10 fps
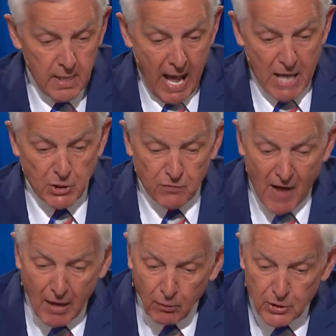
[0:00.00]
As
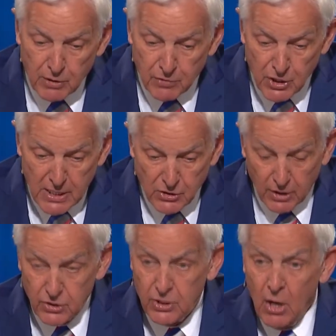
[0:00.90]
followers of
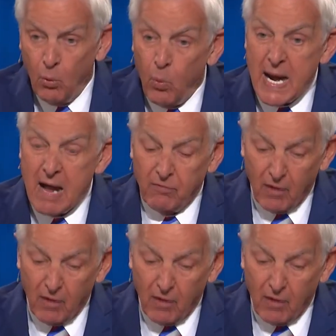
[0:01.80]
Jesus, we have